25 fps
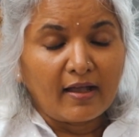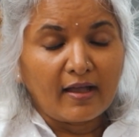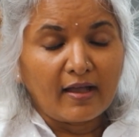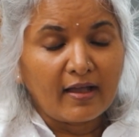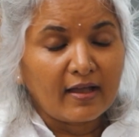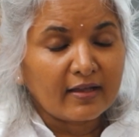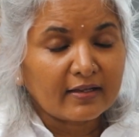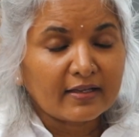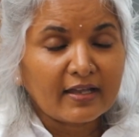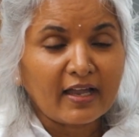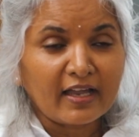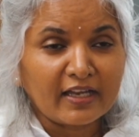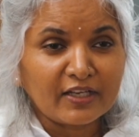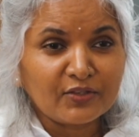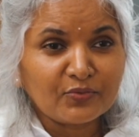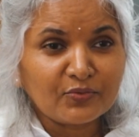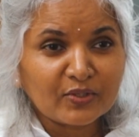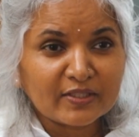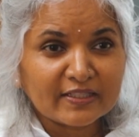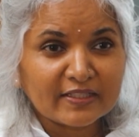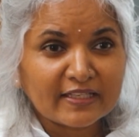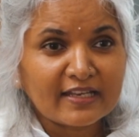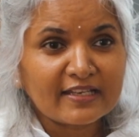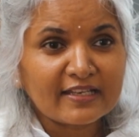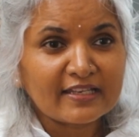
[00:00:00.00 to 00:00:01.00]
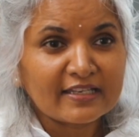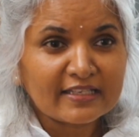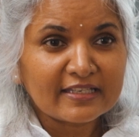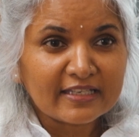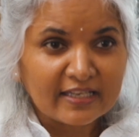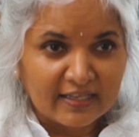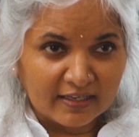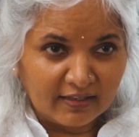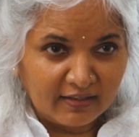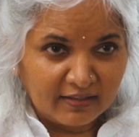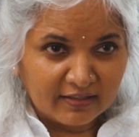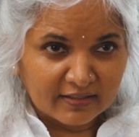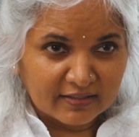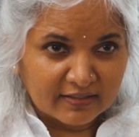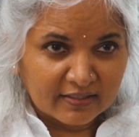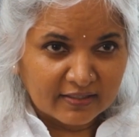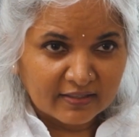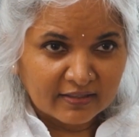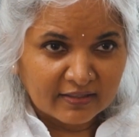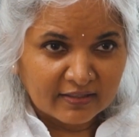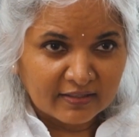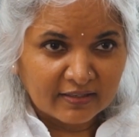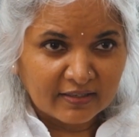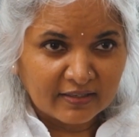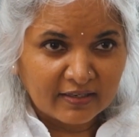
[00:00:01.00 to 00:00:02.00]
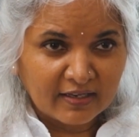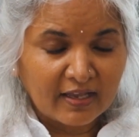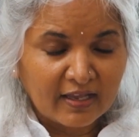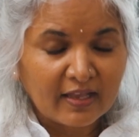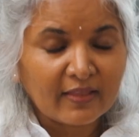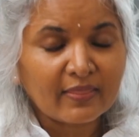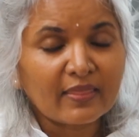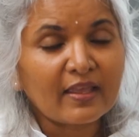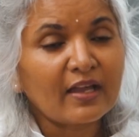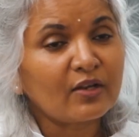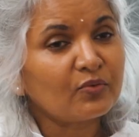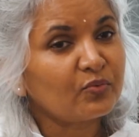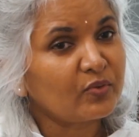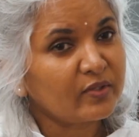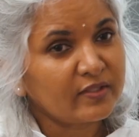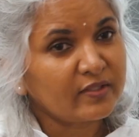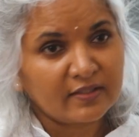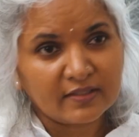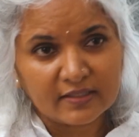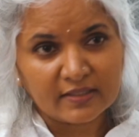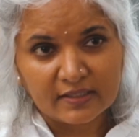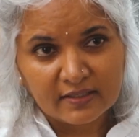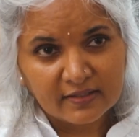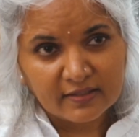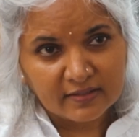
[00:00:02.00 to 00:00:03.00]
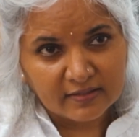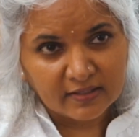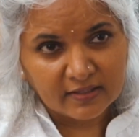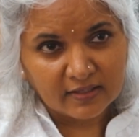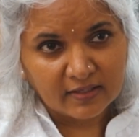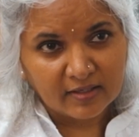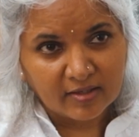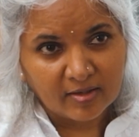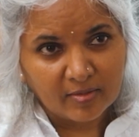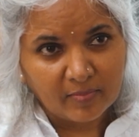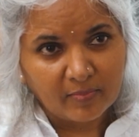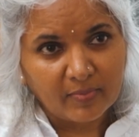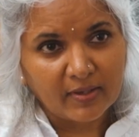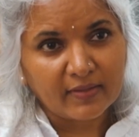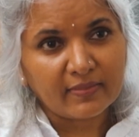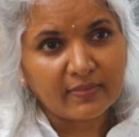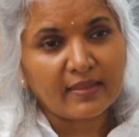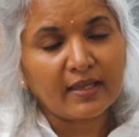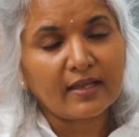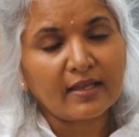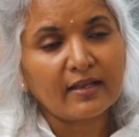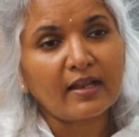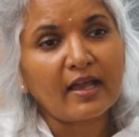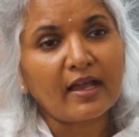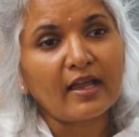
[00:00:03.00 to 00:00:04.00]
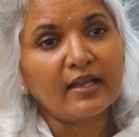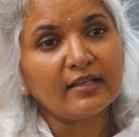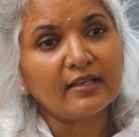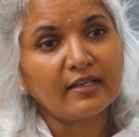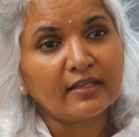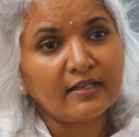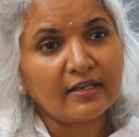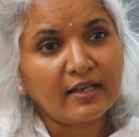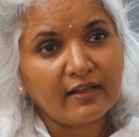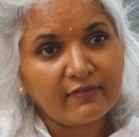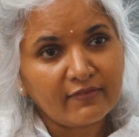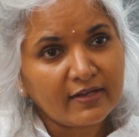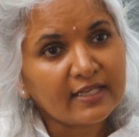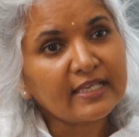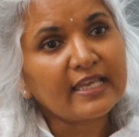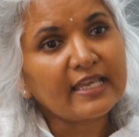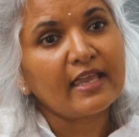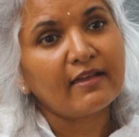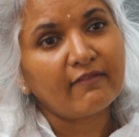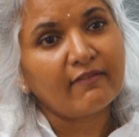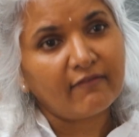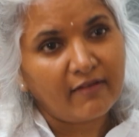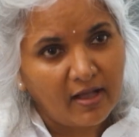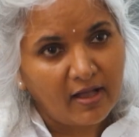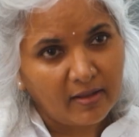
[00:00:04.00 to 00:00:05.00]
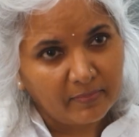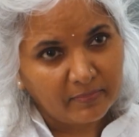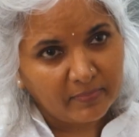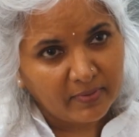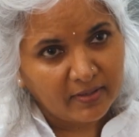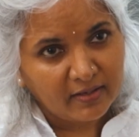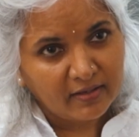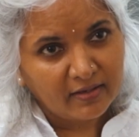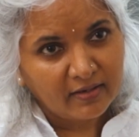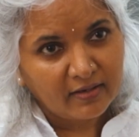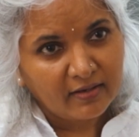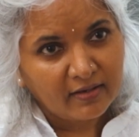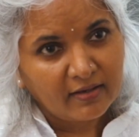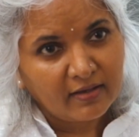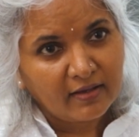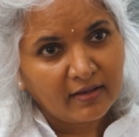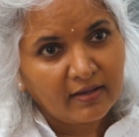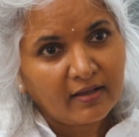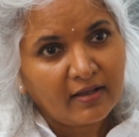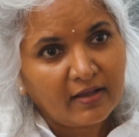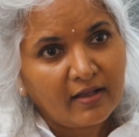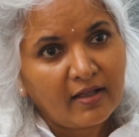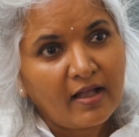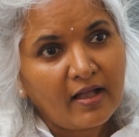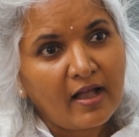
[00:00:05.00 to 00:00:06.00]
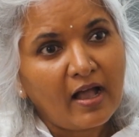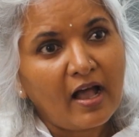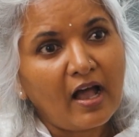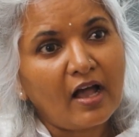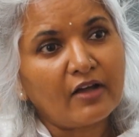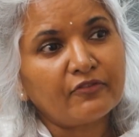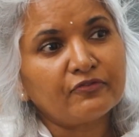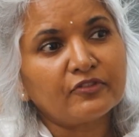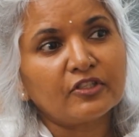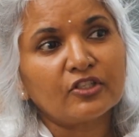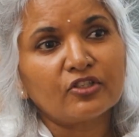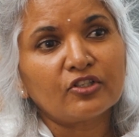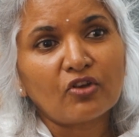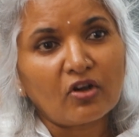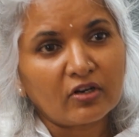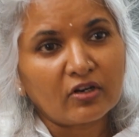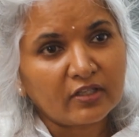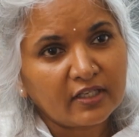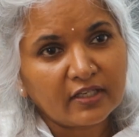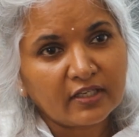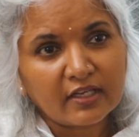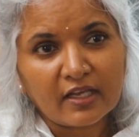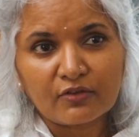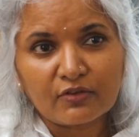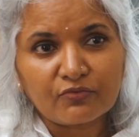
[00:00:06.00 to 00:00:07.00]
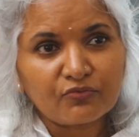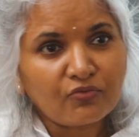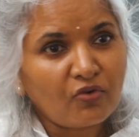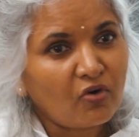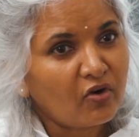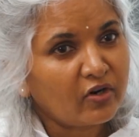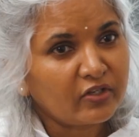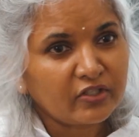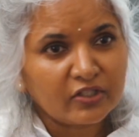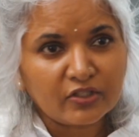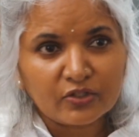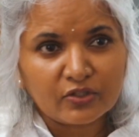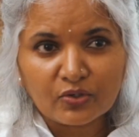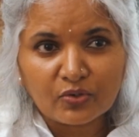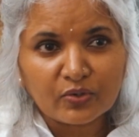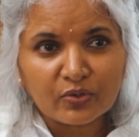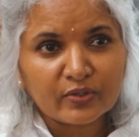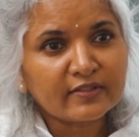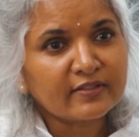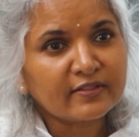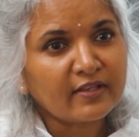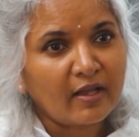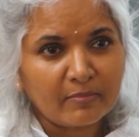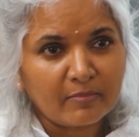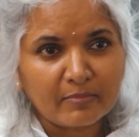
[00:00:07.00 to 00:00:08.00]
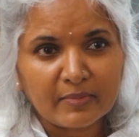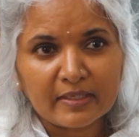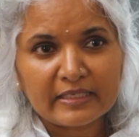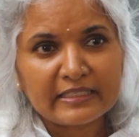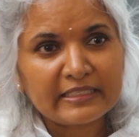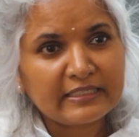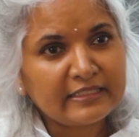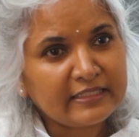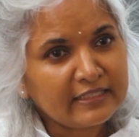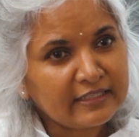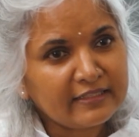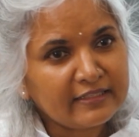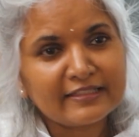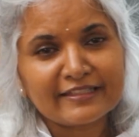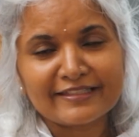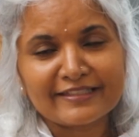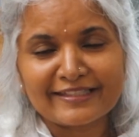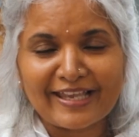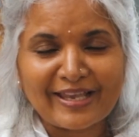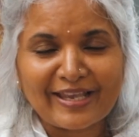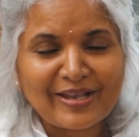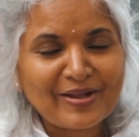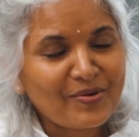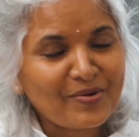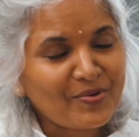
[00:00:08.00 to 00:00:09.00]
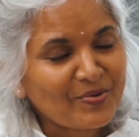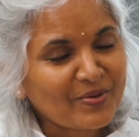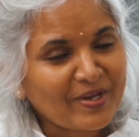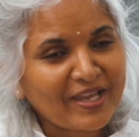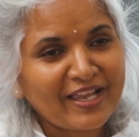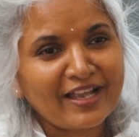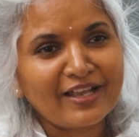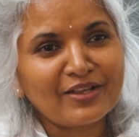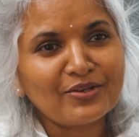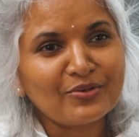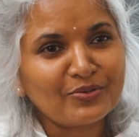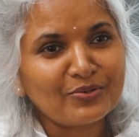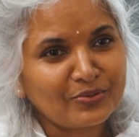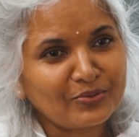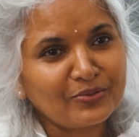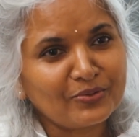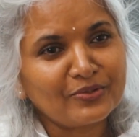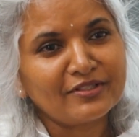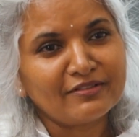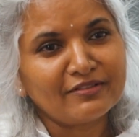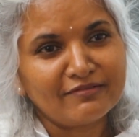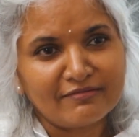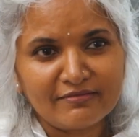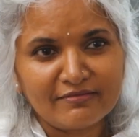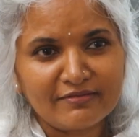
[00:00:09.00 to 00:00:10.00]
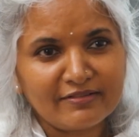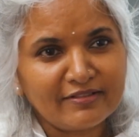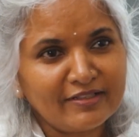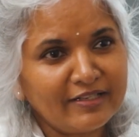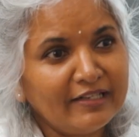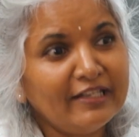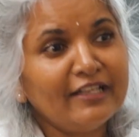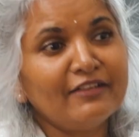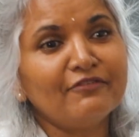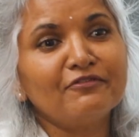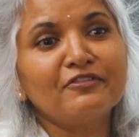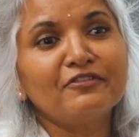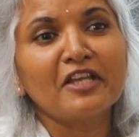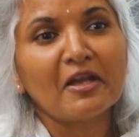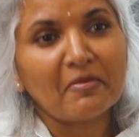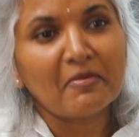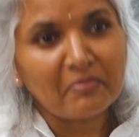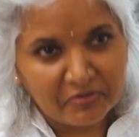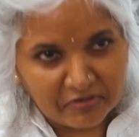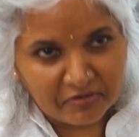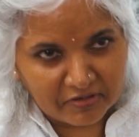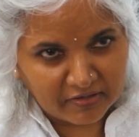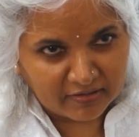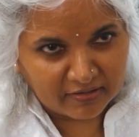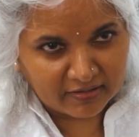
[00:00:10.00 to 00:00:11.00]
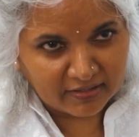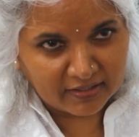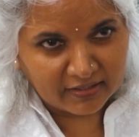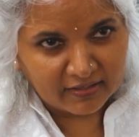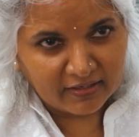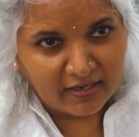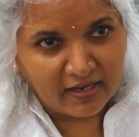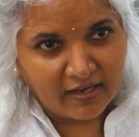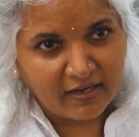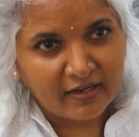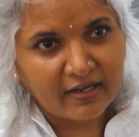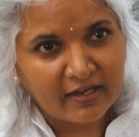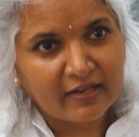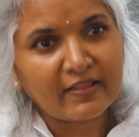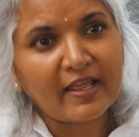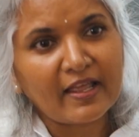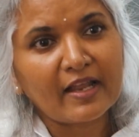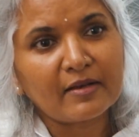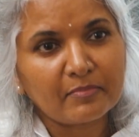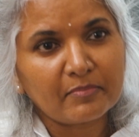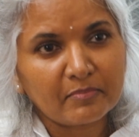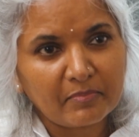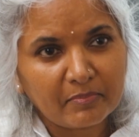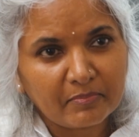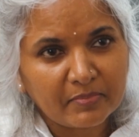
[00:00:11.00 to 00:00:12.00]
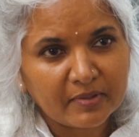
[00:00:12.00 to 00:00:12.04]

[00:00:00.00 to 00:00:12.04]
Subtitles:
our kind was getting killed, and that wasn't easy. But then I never gave up. After knocking at 40 doors, somebody did say, okay, you could live temporarily, and that